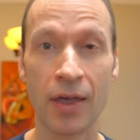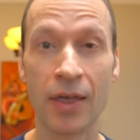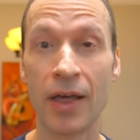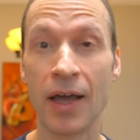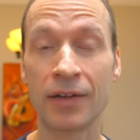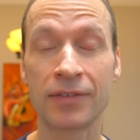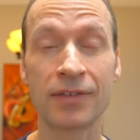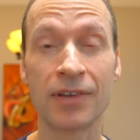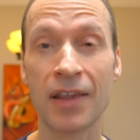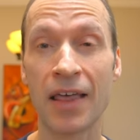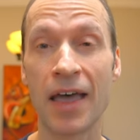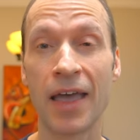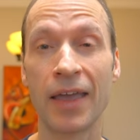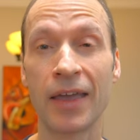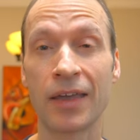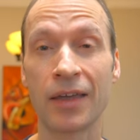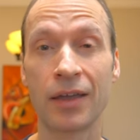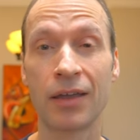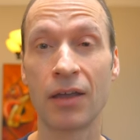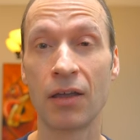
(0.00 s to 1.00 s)
That's
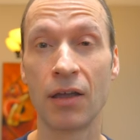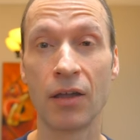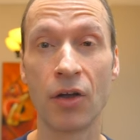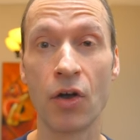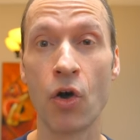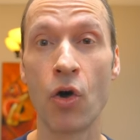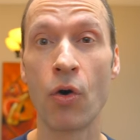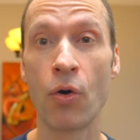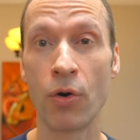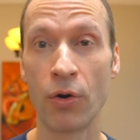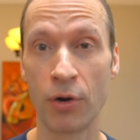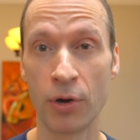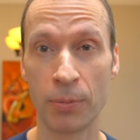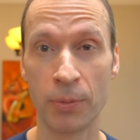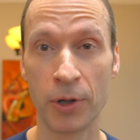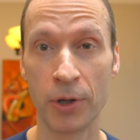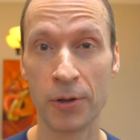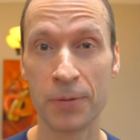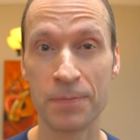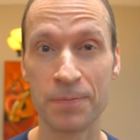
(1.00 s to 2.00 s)
like
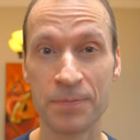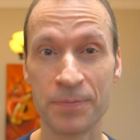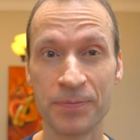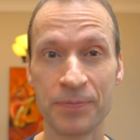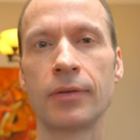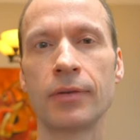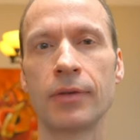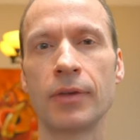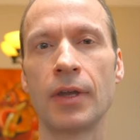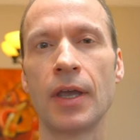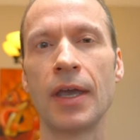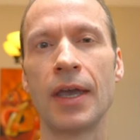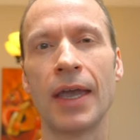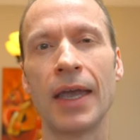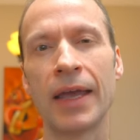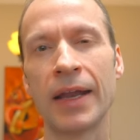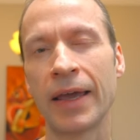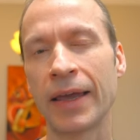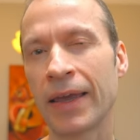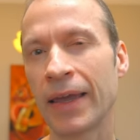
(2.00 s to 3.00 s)
horrible.
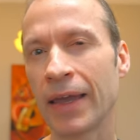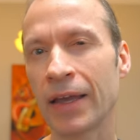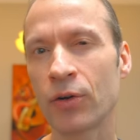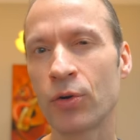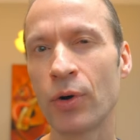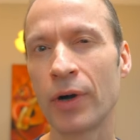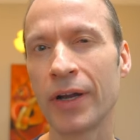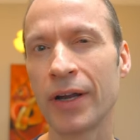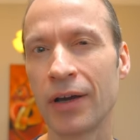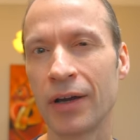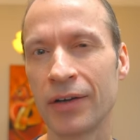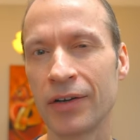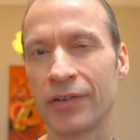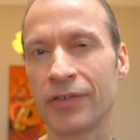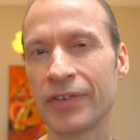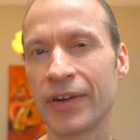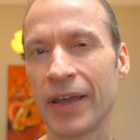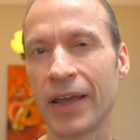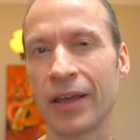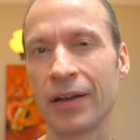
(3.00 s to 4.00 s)
And I can't quite
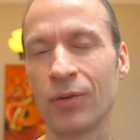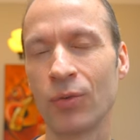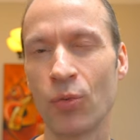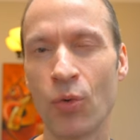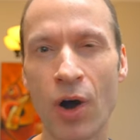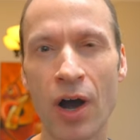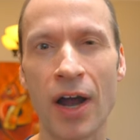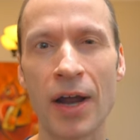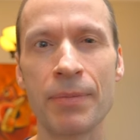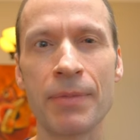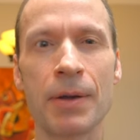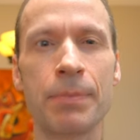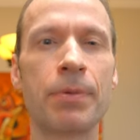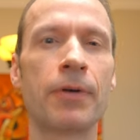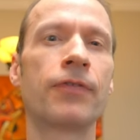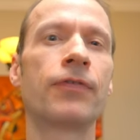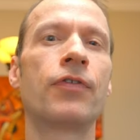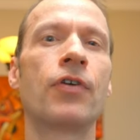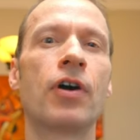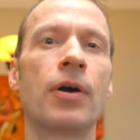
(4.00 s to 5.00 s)
understand why my
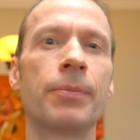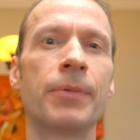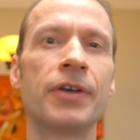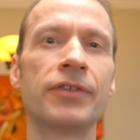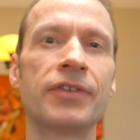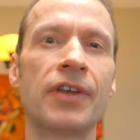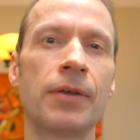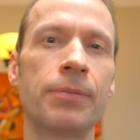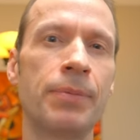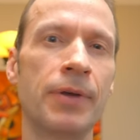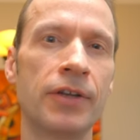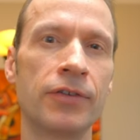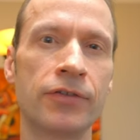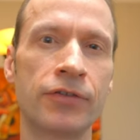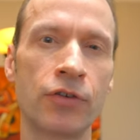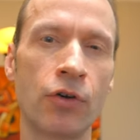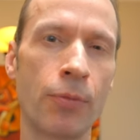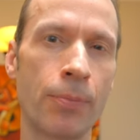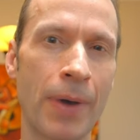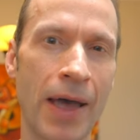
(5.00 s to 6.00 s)
performance had been
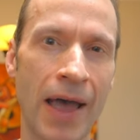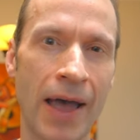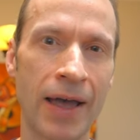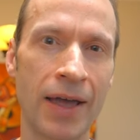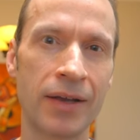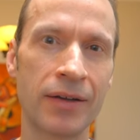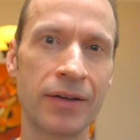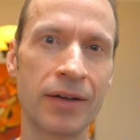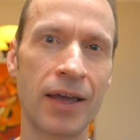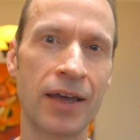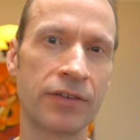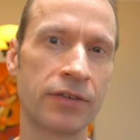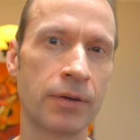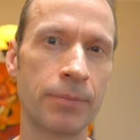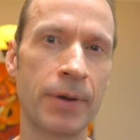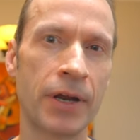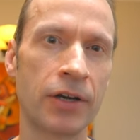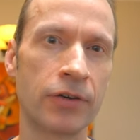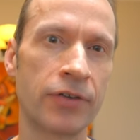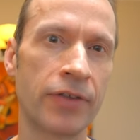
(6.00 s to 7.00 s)
so bad as
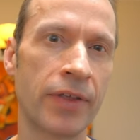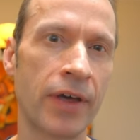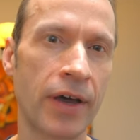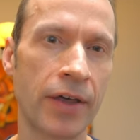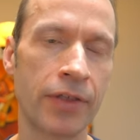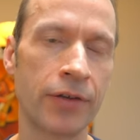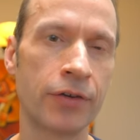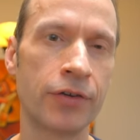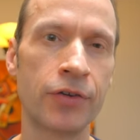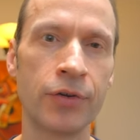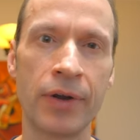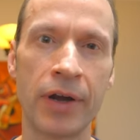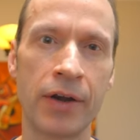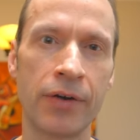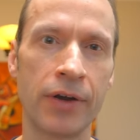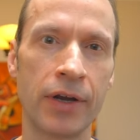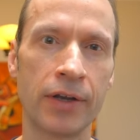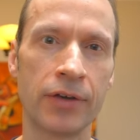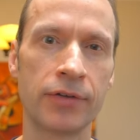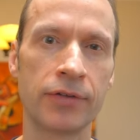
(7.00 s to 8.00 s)
compared to the other two
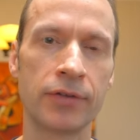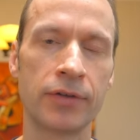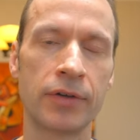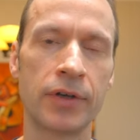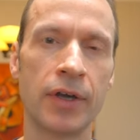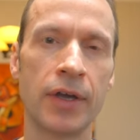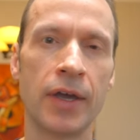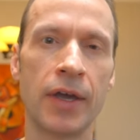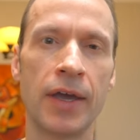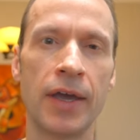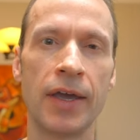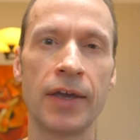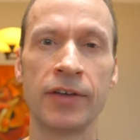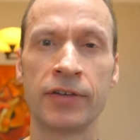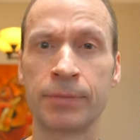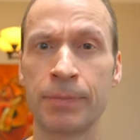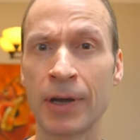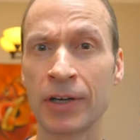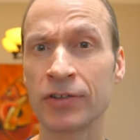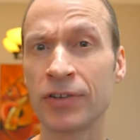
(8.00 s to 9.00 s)
areas,
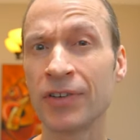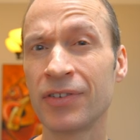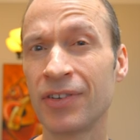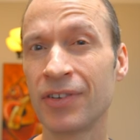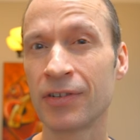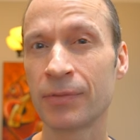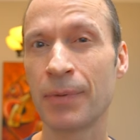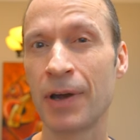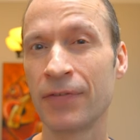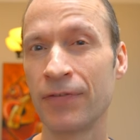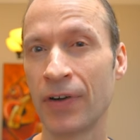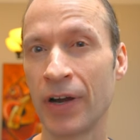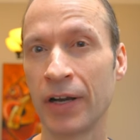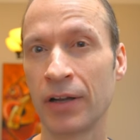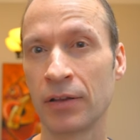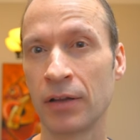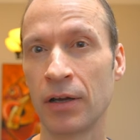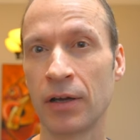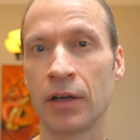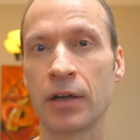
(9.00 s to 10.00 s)
especially since my
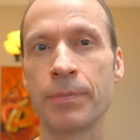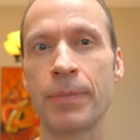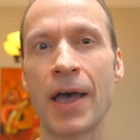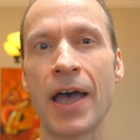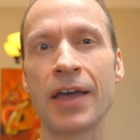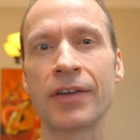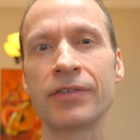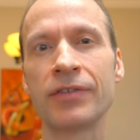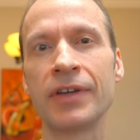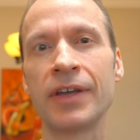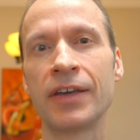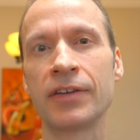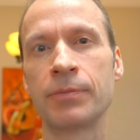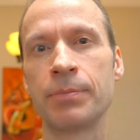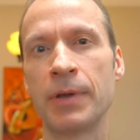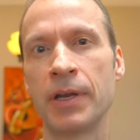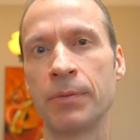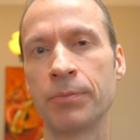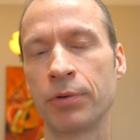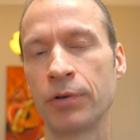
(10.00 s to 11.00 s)
vital lung capacity has
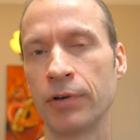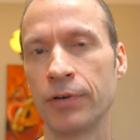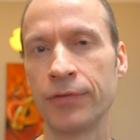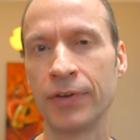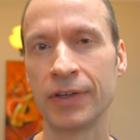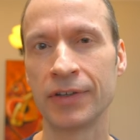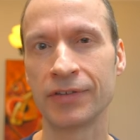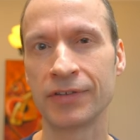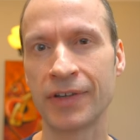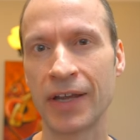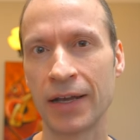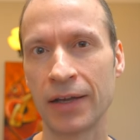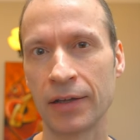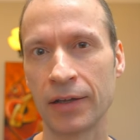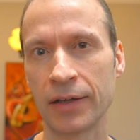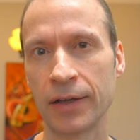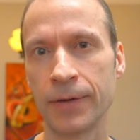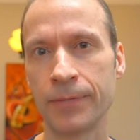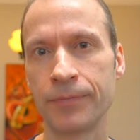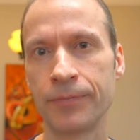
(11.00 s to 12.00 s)
been improving
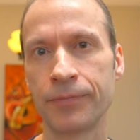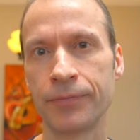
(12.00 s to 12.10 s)
steadily.